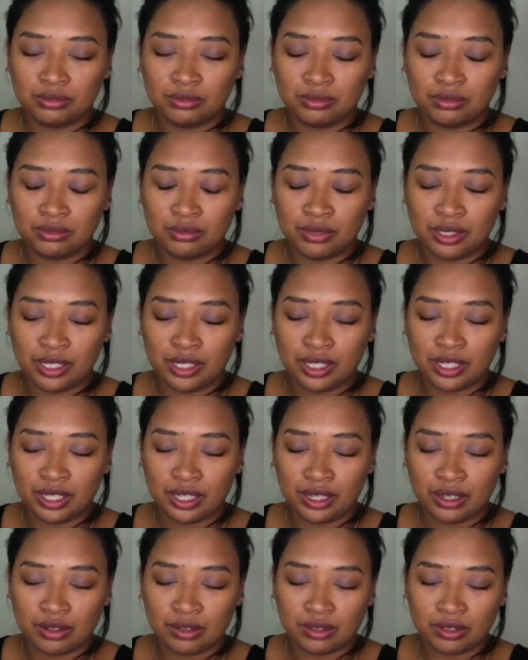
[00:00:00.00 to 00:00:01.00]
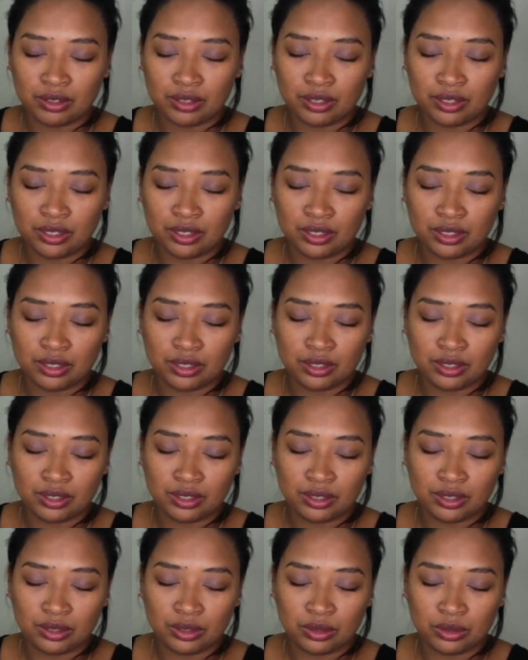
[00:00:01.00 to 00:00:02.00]
and breathing out.
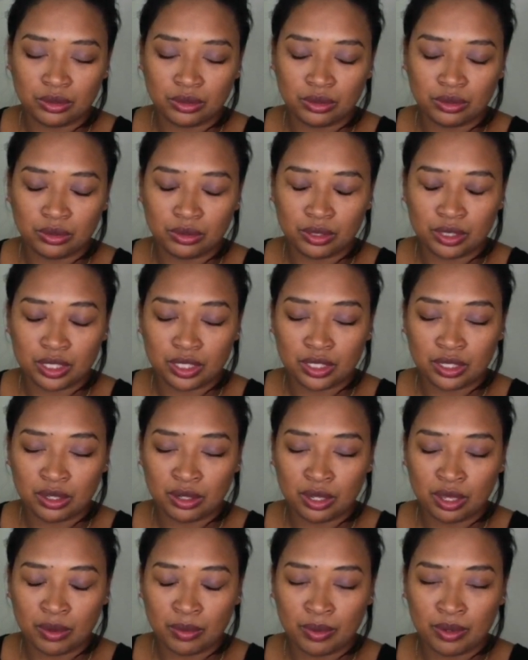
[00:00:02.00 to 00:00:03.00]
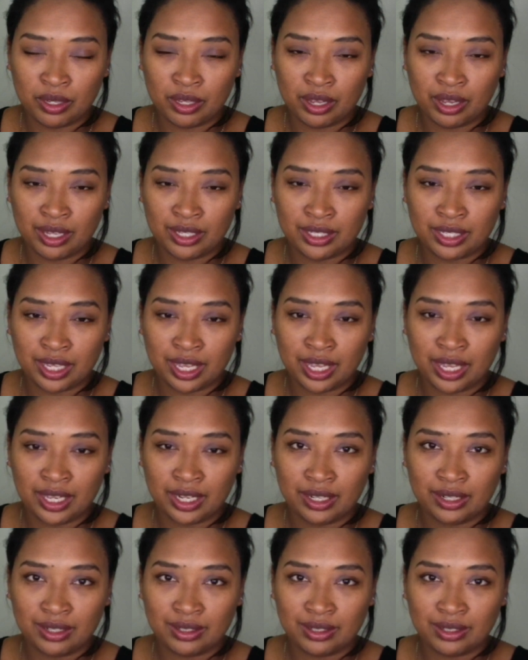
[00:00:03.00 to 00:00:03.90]
Just slowly open your eyes again.